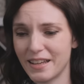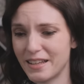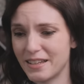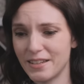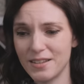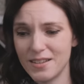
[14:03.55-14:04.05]

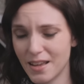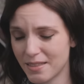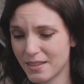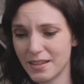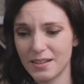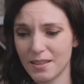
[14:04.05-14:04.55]
and
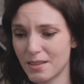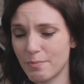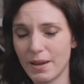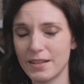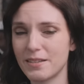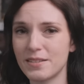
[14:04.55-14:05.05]
nothing, nothing
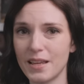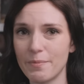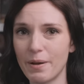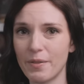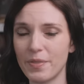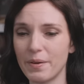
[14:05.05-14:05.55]
bad to say
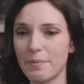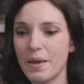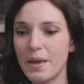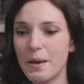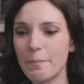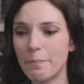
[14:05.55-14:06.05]
about them.
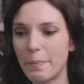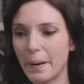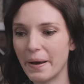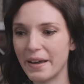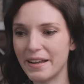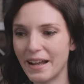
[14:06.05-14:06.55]

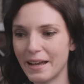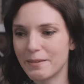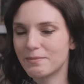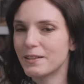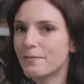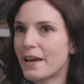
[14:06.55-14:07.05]
But
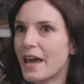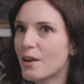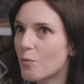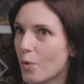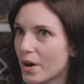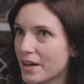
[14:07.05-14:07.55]
I, if I
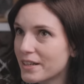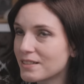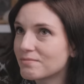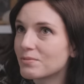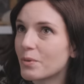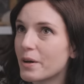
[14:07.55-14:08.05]
had
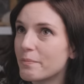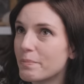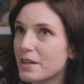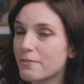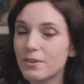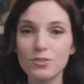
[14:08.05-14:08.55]
one, one
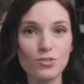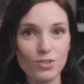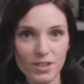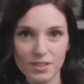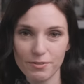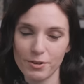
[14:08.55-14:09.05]
bit of
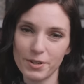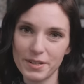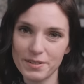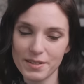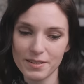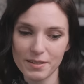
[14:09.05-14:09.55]
constructive
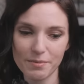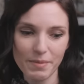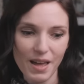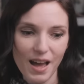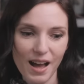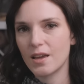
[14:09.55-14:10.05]
criticism,
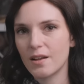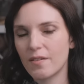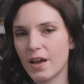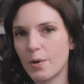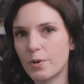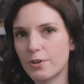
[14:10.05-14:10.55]

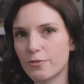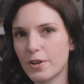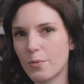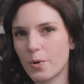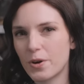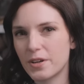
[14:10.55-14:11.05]
I would have
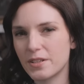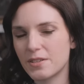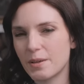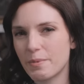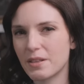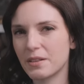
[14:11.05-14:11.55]
reworded
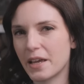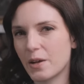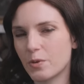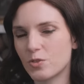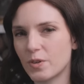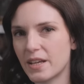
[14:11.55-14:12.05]
some of the
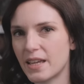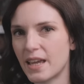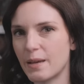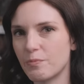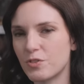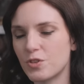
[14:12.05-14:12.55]
language when it
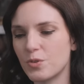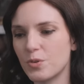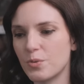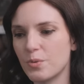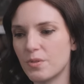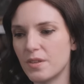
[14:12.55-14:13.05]
came
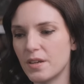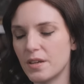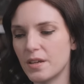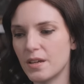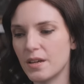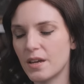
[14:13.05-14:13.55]
to
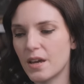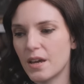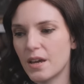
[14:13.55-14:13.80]
the